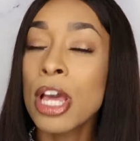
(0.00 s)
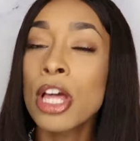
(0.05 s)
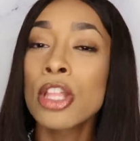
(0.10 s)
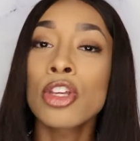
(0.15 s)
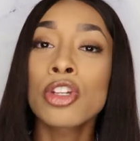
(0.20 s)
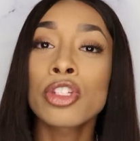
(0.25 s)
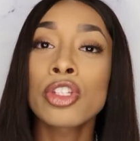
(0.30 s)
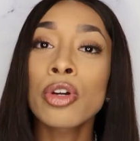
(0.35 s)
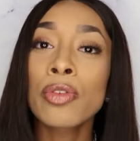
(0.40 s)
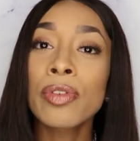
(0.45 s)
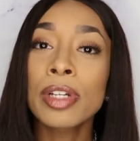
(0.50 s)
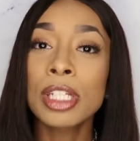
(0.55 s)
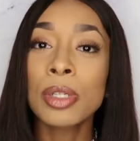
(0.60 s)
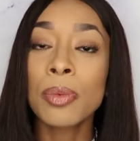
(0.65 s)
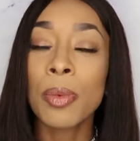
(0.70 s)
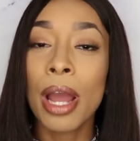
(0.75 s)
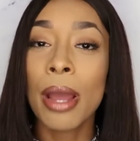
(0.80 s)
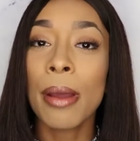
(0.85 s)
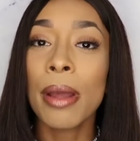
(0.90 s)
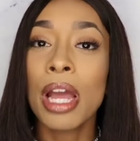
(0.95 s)
There's no
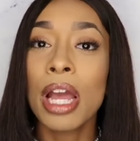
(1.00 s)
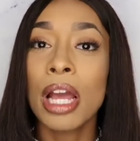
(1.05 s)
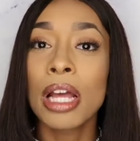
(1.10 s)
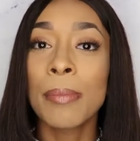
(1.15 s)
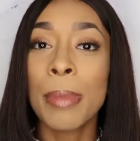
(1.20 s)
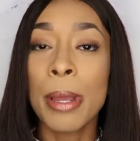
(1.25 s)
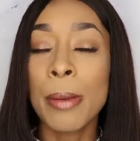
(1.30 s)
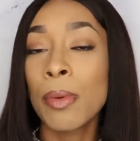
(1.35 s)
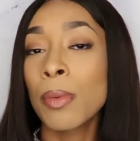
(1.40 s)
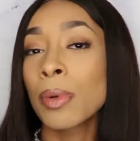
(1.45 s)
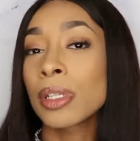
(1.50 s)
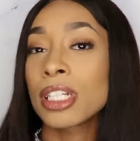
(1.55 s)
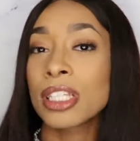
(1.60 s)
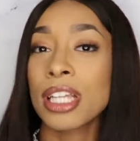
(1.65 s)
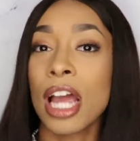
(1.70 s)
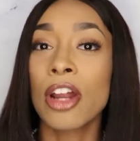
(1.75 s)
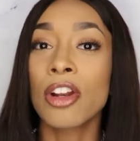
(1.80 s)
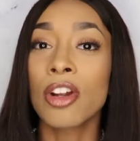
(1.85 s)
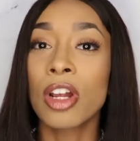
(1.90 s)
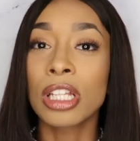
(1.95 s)
reason why people with
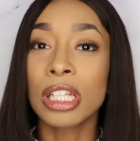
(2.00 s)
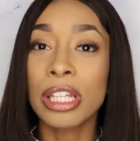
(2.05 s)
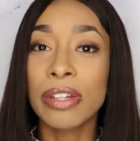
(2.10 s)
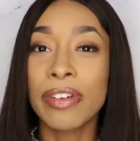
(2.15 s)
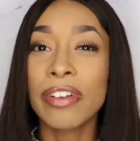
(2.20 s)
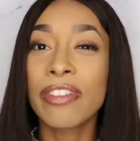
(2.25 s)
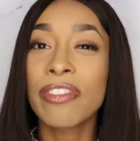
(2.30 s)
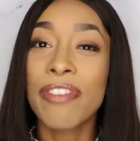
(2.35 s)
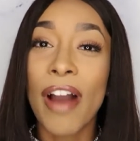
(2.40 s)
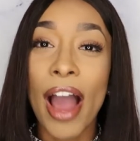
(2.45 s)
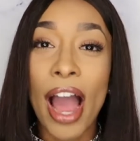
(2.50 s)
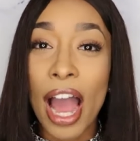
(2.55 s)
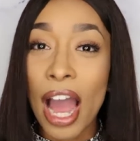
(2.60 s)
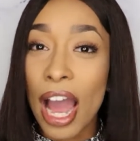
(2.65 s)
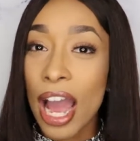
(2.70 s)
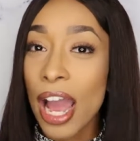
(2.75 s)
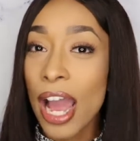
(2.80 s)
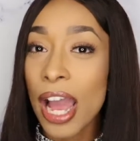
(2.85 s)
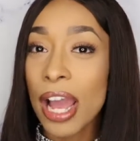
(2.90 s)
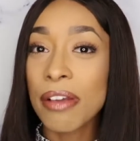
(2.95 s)
designer are leaving $5,
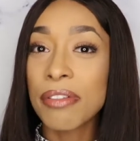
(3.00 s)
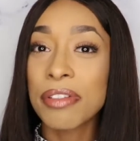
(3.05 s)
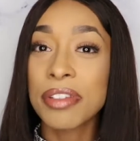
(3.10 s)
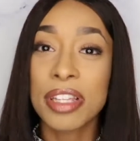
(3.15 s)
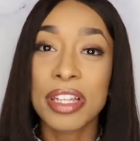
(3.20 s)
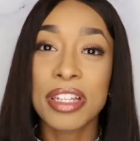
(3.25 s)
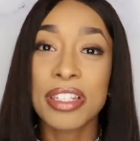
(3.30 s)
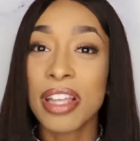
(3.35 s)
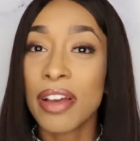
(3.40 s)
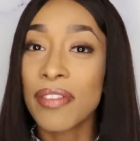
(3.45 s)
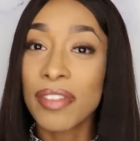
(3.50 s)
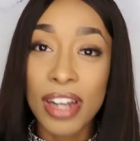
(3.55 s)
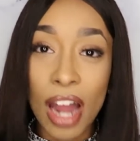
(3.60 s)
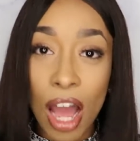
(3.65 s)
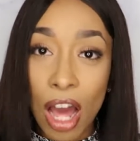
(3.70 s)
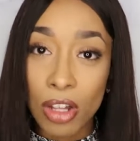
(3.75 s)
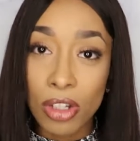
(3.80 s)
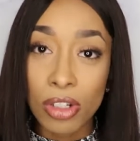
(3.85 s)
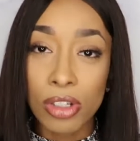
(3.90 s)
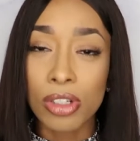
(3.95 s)
$6,
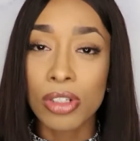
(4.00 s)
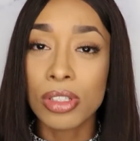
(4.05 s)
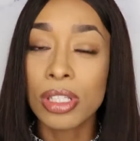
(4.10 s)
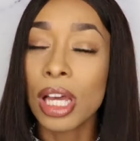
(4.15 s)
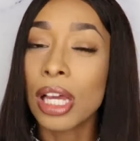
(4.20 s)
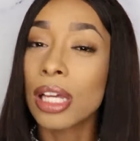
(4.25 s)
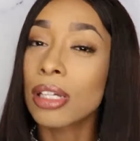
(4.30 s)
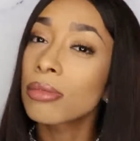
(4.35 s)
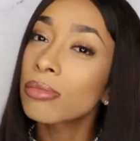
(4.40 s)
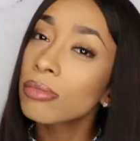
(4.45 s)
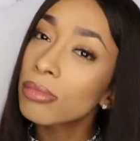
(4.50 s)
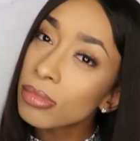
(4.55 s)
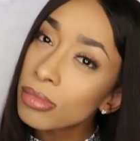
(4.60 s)
$7. Like,